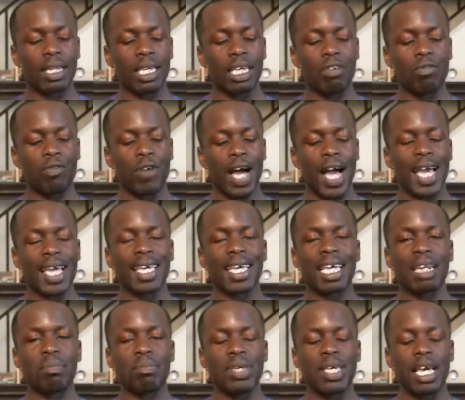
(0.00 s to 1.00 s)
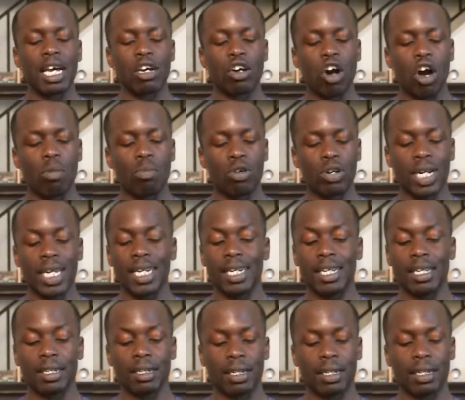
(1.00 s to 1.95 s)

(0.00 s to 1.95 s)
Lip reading: if I can be accommodated.